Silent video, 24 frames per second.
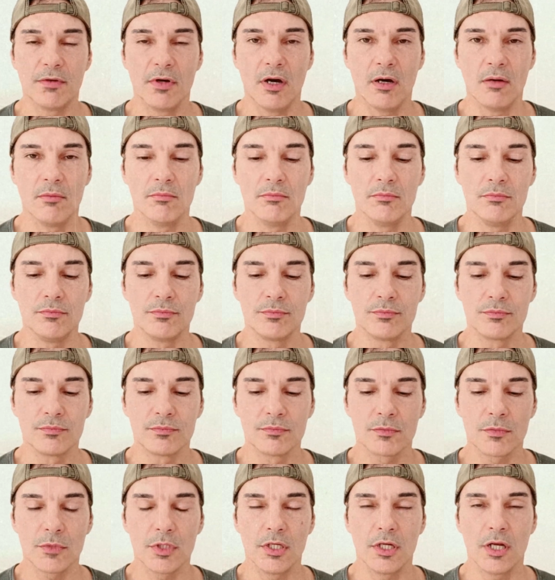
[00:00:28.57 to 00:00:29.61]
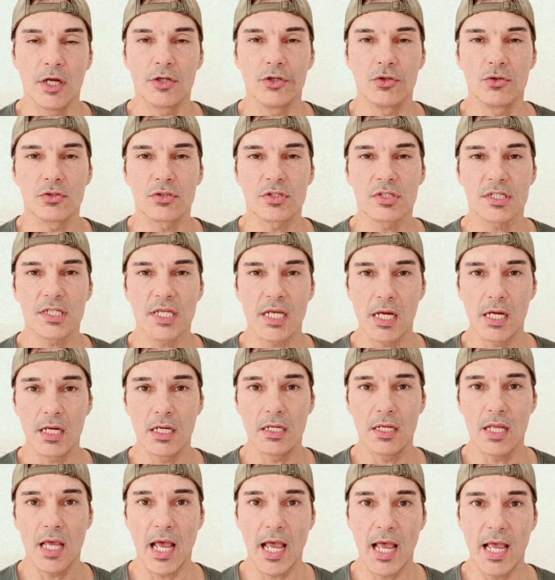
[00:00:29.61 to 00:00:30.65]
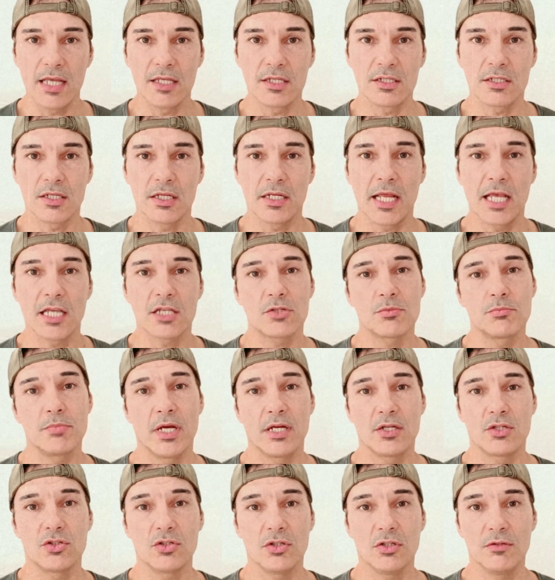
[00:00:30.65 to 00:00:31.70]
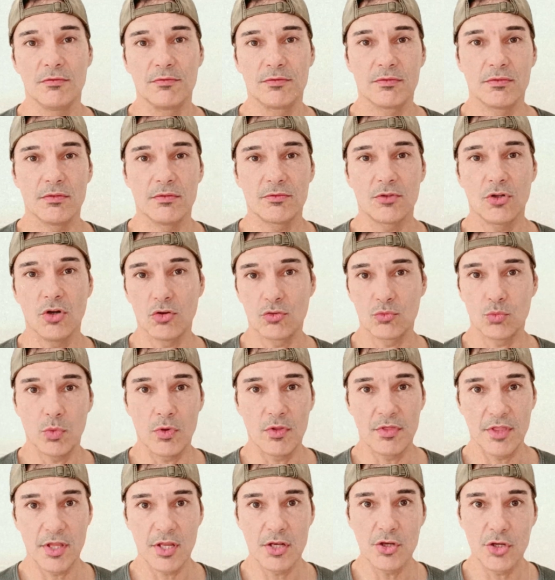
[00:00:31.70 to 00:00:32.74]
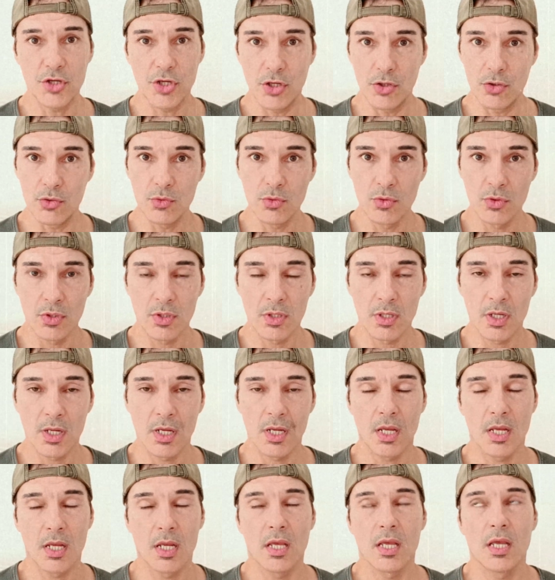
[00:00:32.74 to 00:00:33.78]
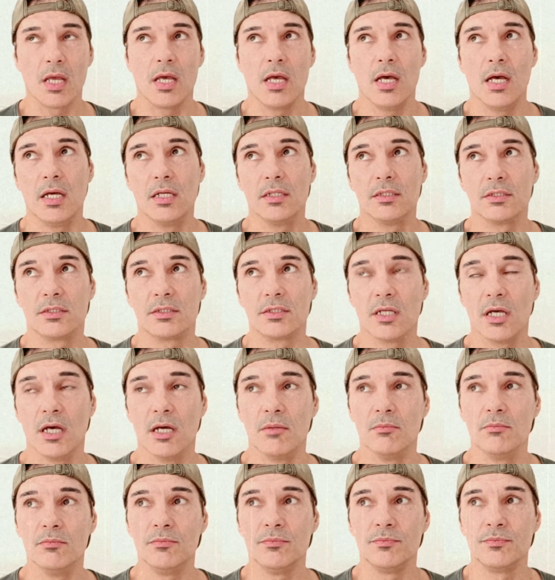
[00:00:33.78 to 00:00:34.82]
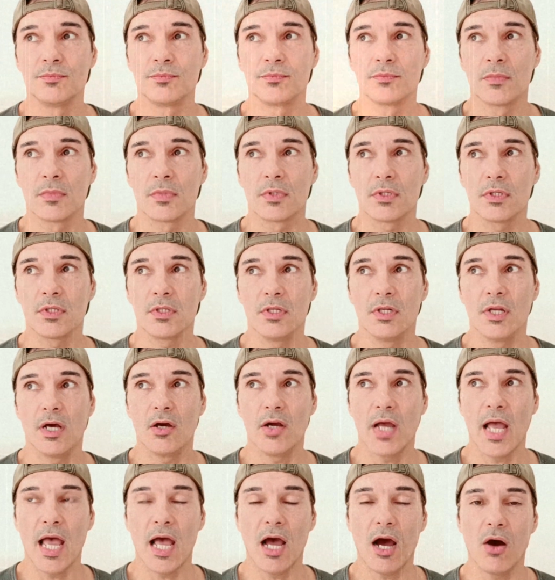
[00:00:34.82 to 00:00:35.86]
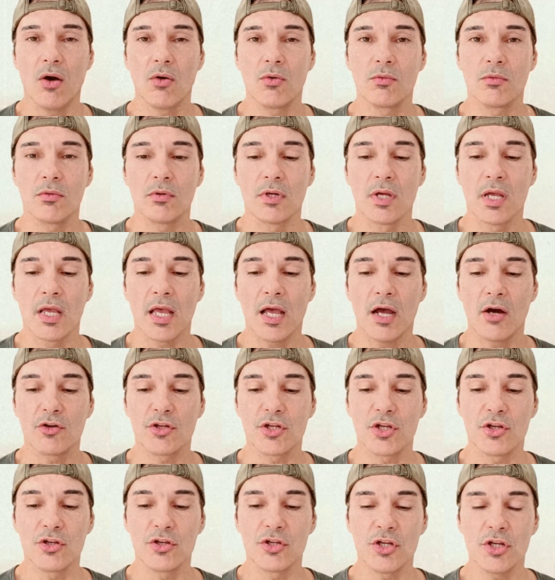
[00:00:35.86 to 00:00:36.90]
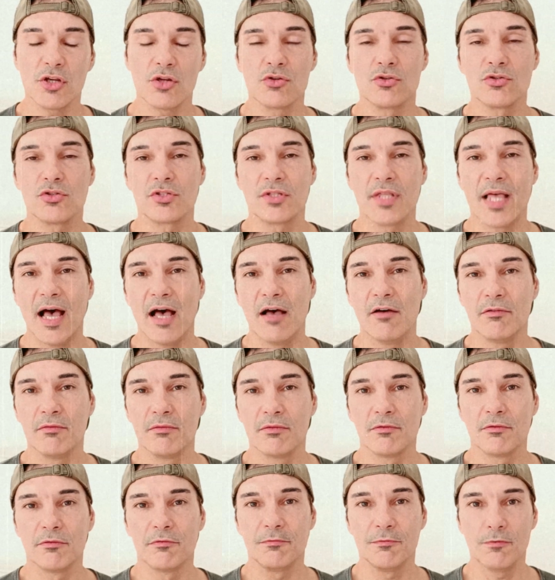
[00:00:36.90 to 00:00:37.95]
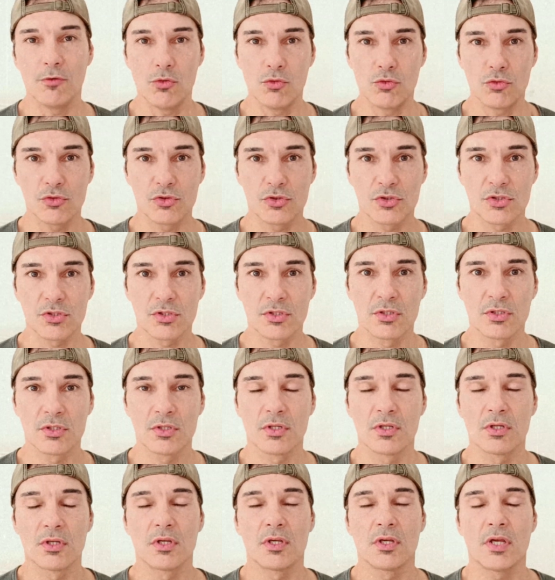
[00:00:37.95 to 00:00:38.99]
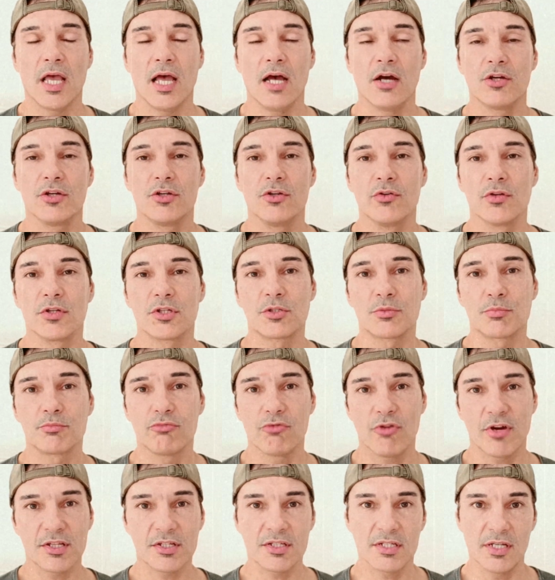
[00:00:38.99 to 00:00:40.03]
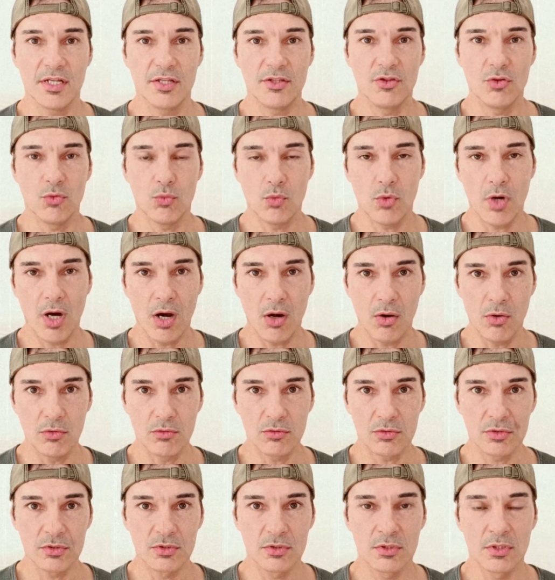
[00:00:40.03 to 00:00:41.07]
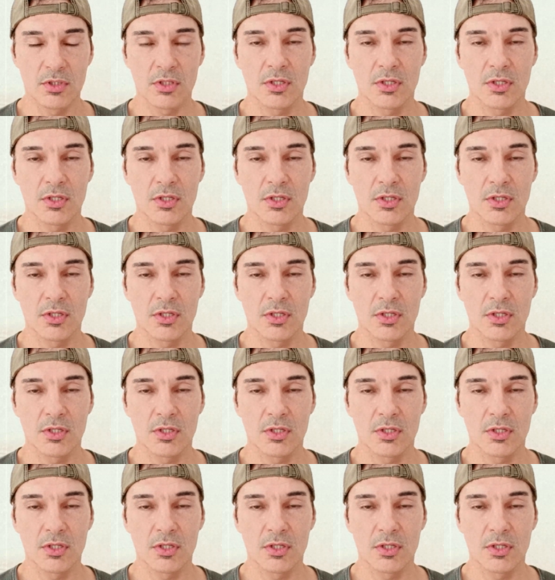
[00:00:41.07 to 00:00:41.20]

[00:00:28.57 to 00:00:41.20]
Um, you know, your seed as an aspect of God within you, and um, you know how how you use that force, how you express it in the world,